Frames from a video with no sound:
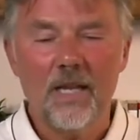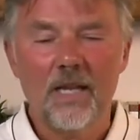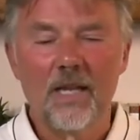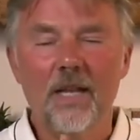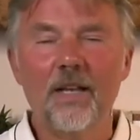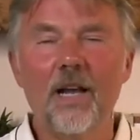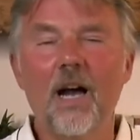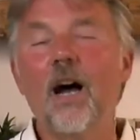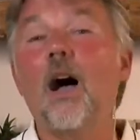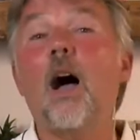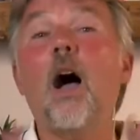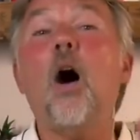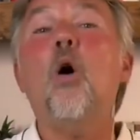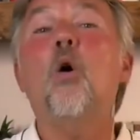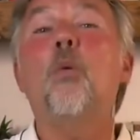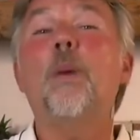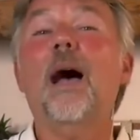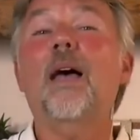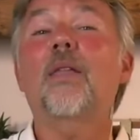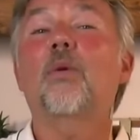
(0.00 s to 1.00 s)
Oh,
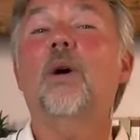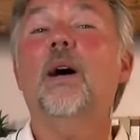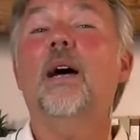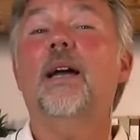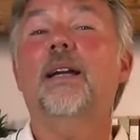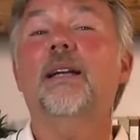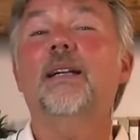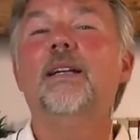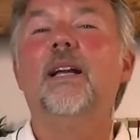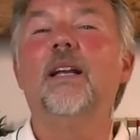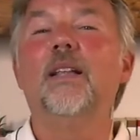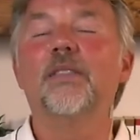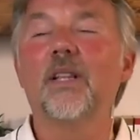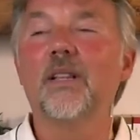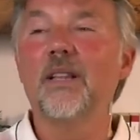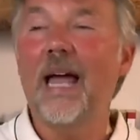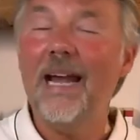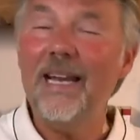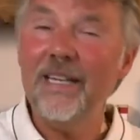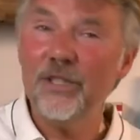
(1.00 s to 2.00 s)
by the way, the
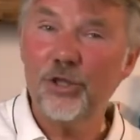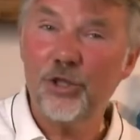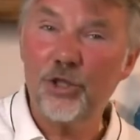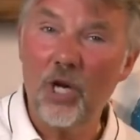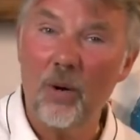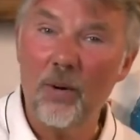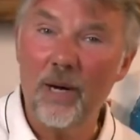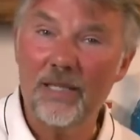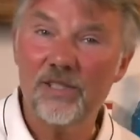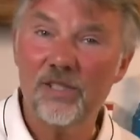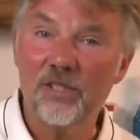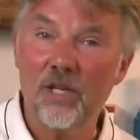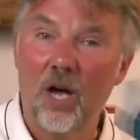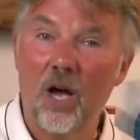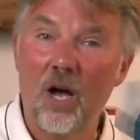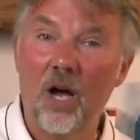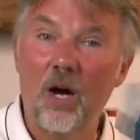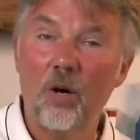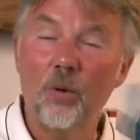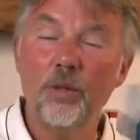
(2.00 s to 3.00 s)
latest show I
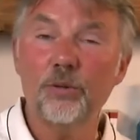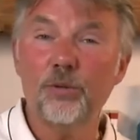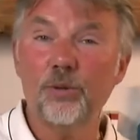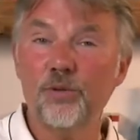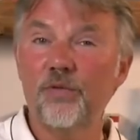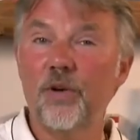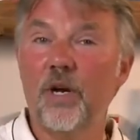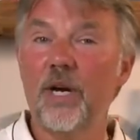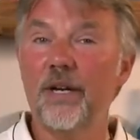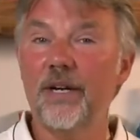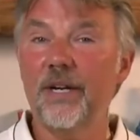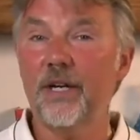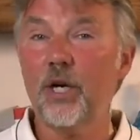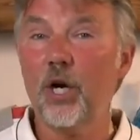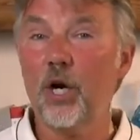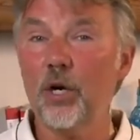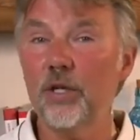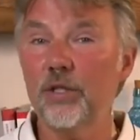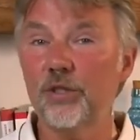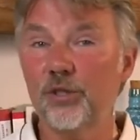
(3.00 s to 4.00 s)
saw, which was very
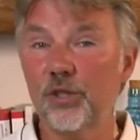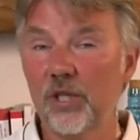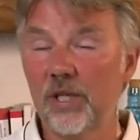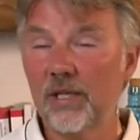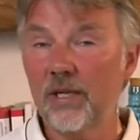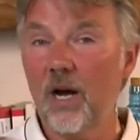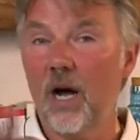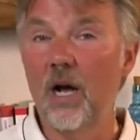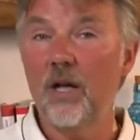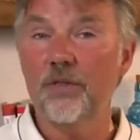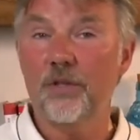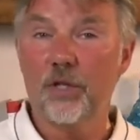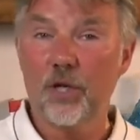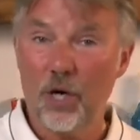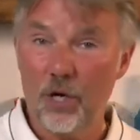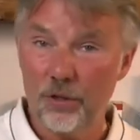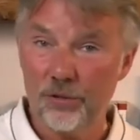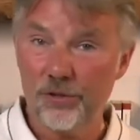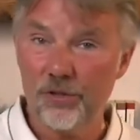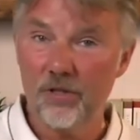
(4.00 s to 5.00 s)
encouraging on the
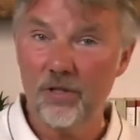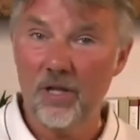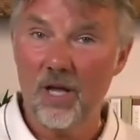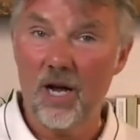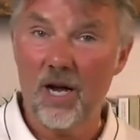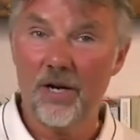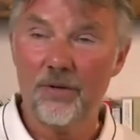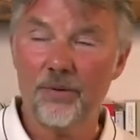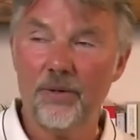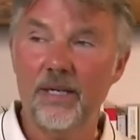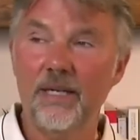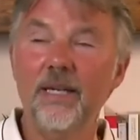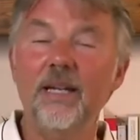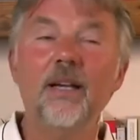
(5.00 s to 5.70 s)
curse of the lottery,